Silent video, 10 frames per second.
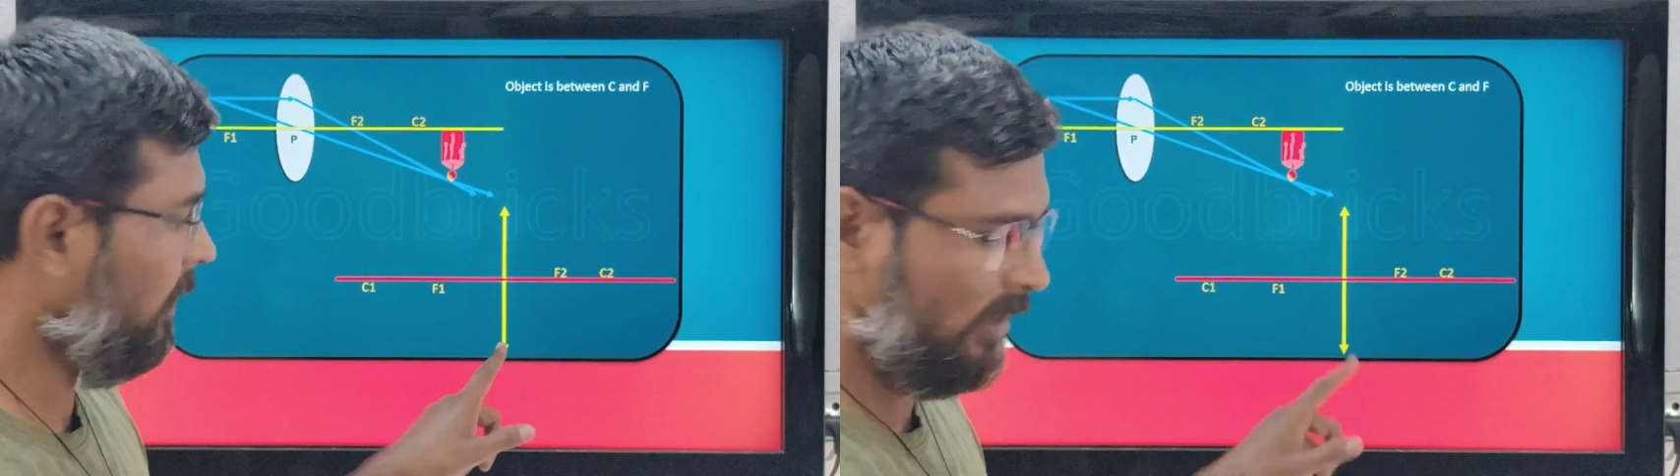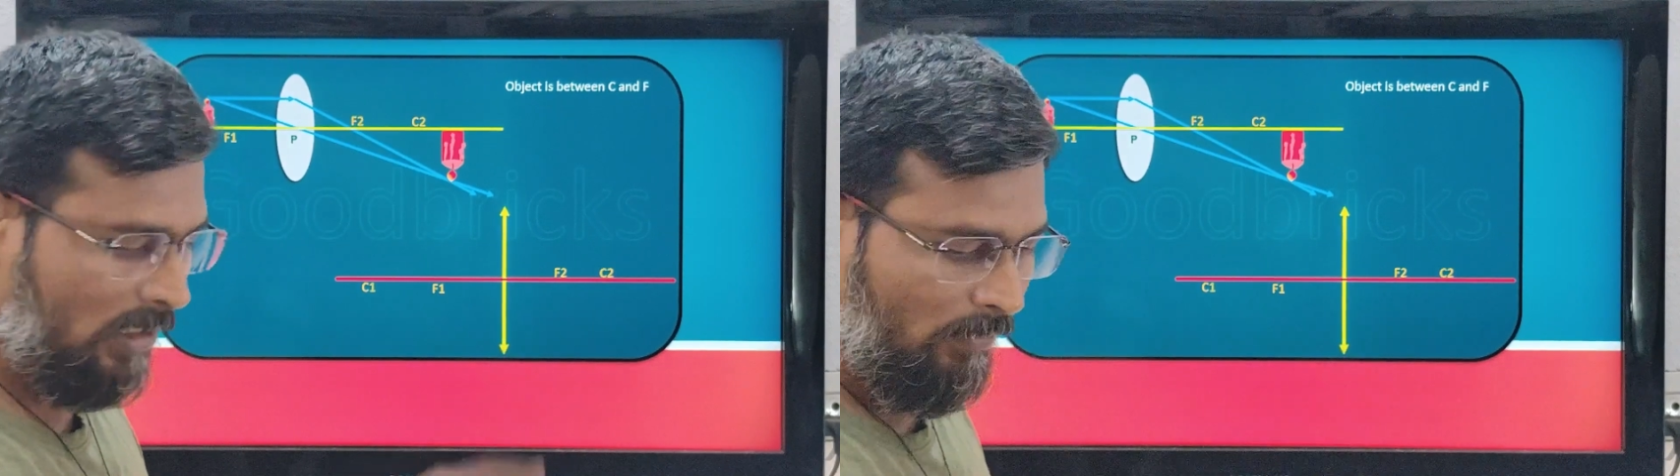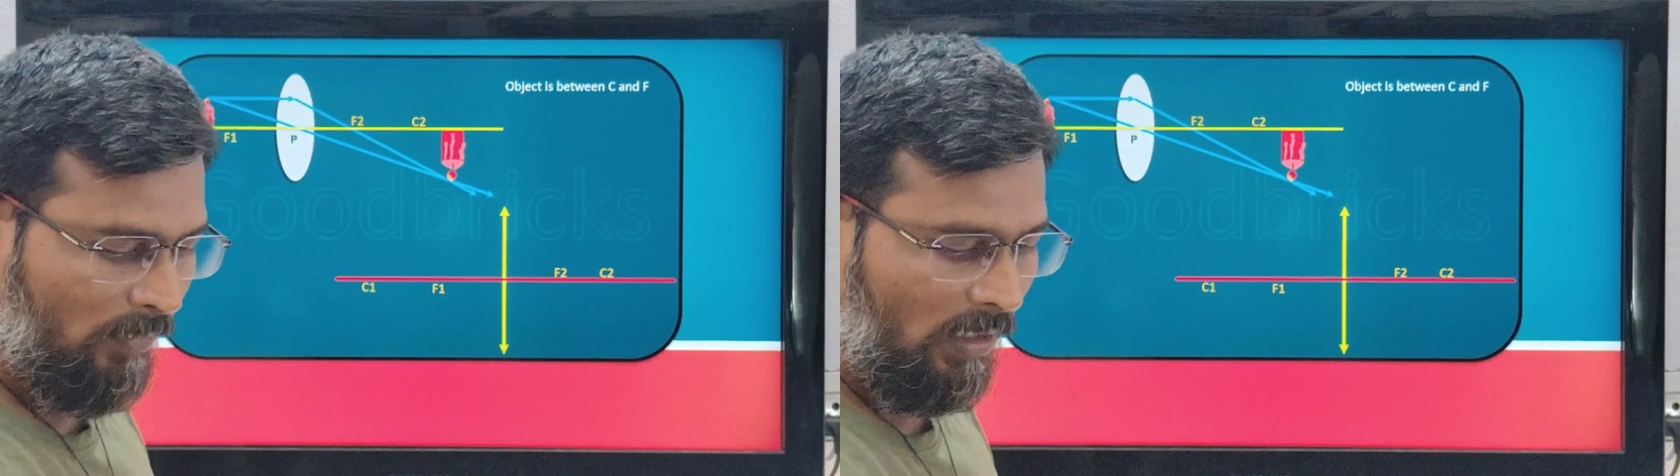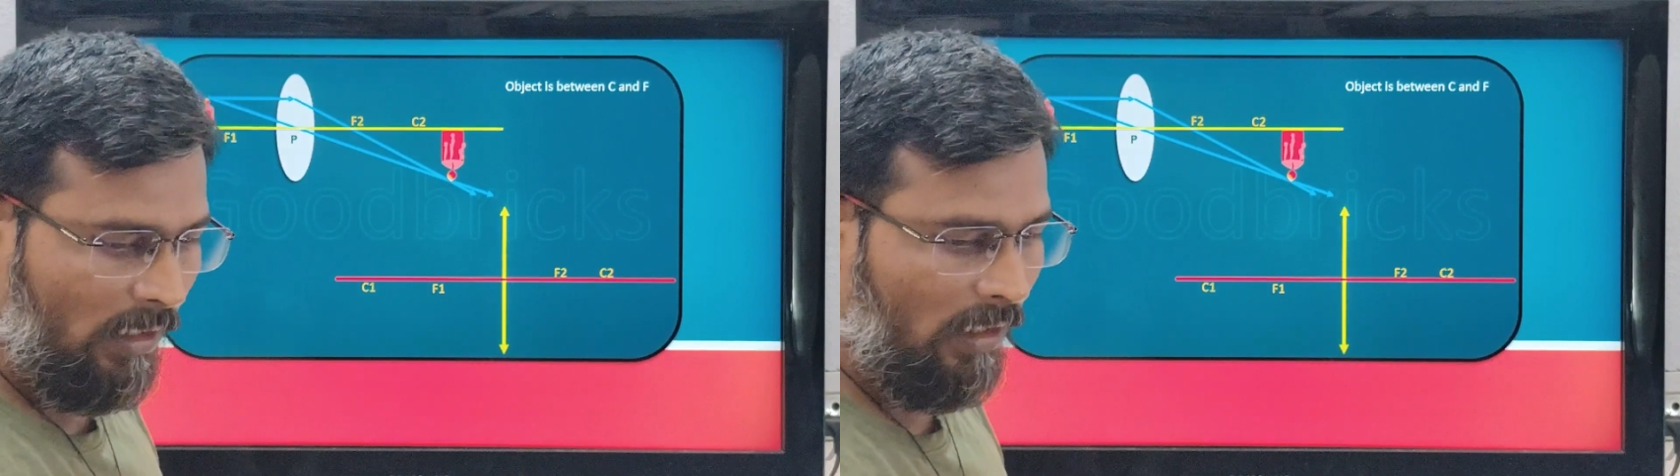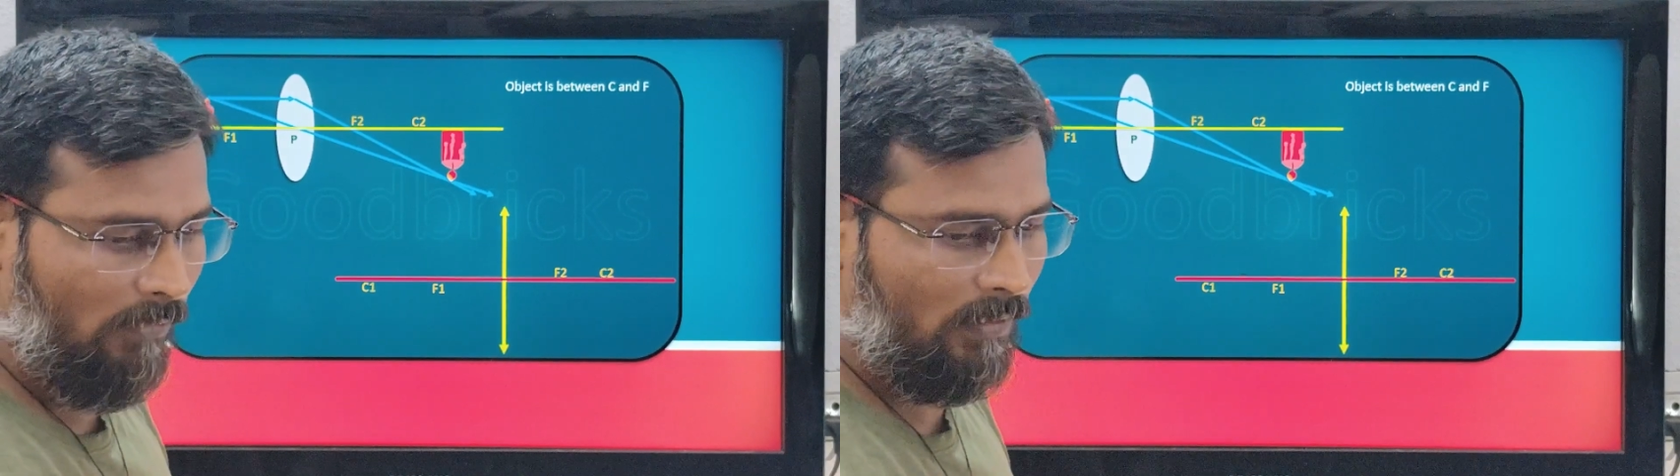the symbol
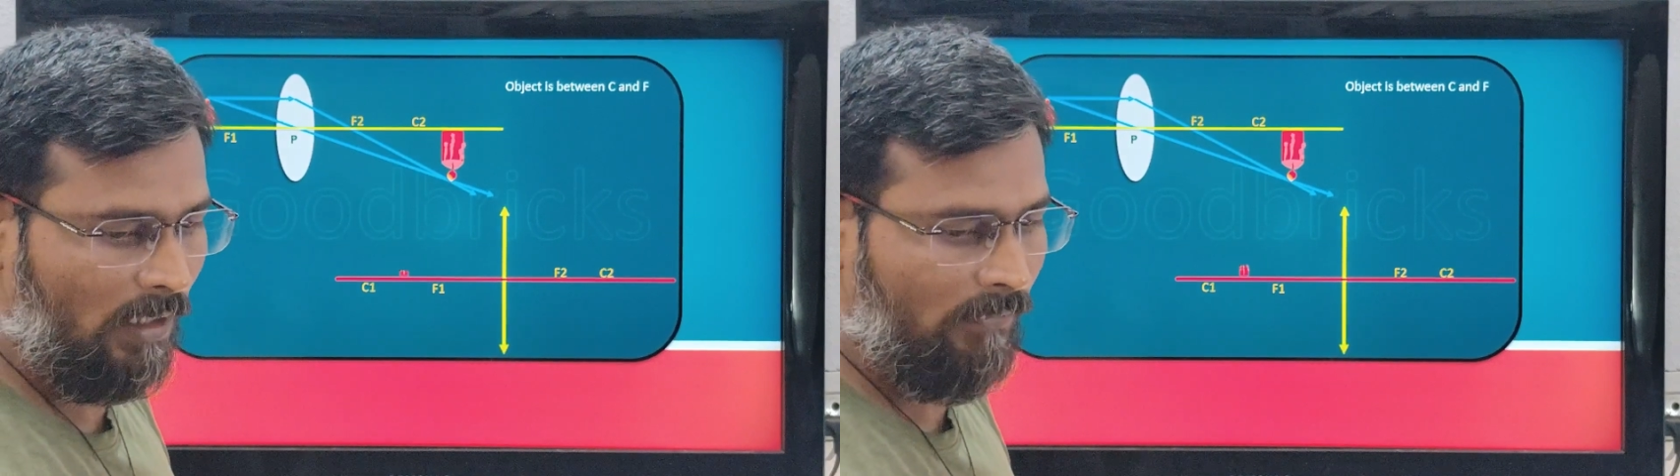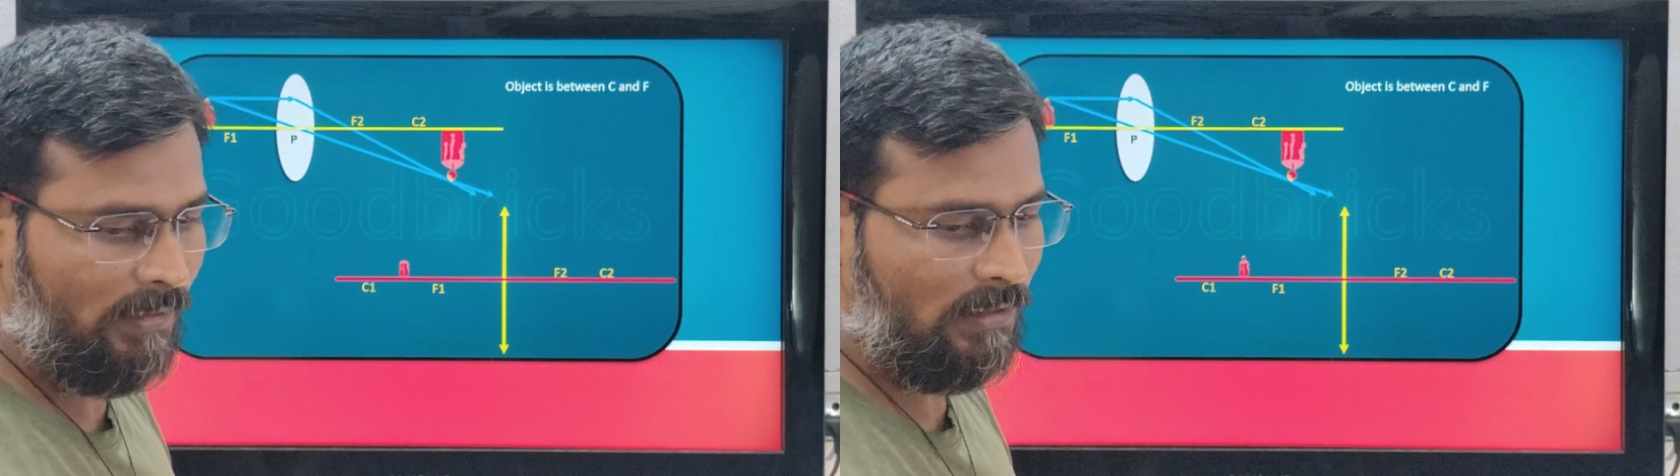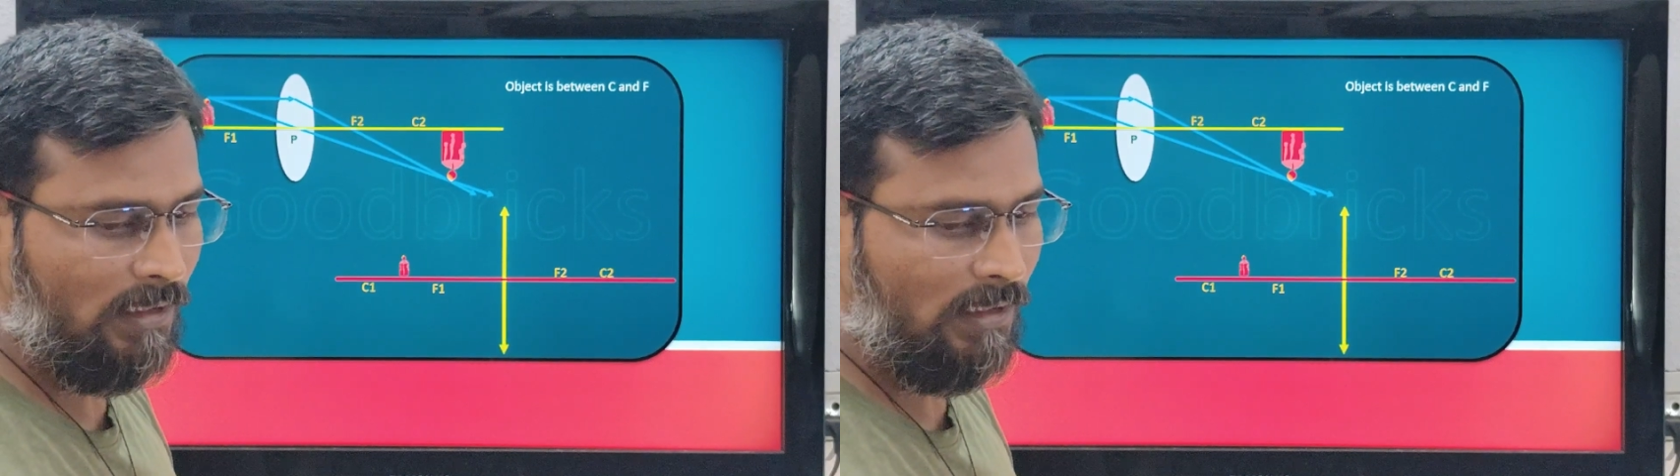of convex